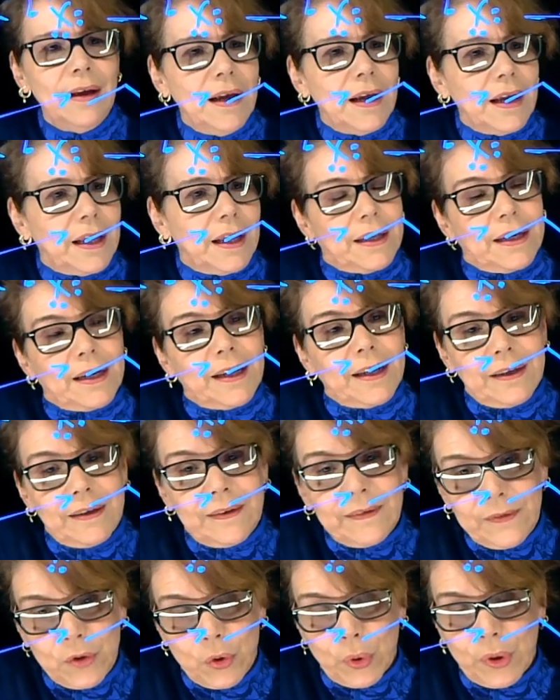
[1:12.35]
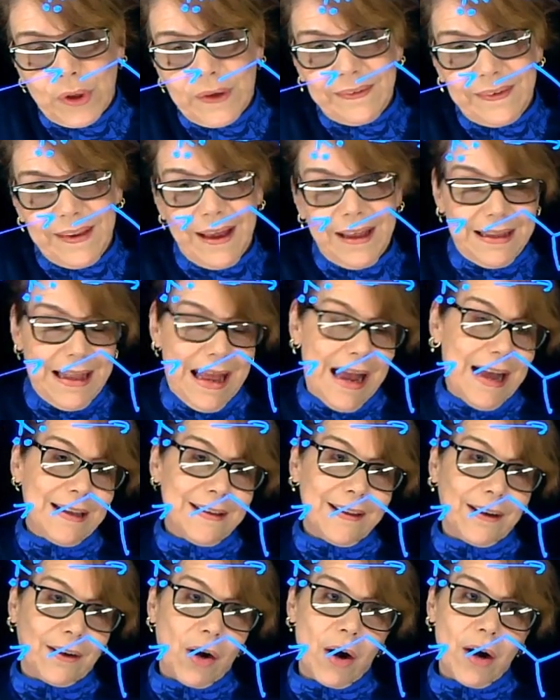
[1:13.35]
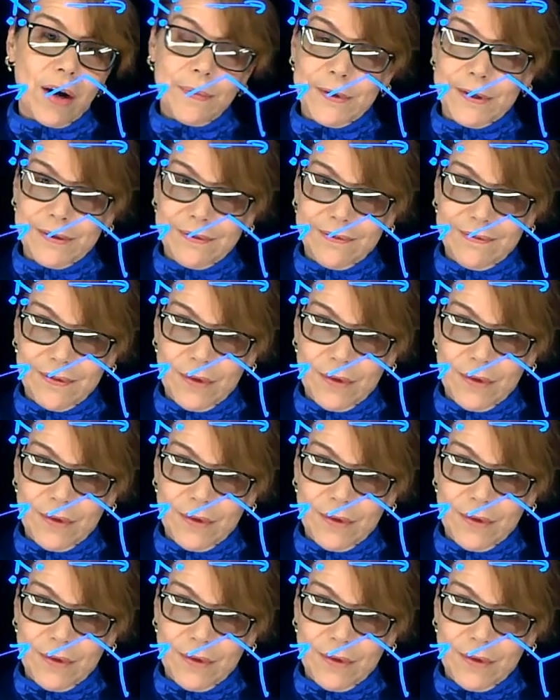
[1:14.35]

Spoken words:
And it is, notice that the carbon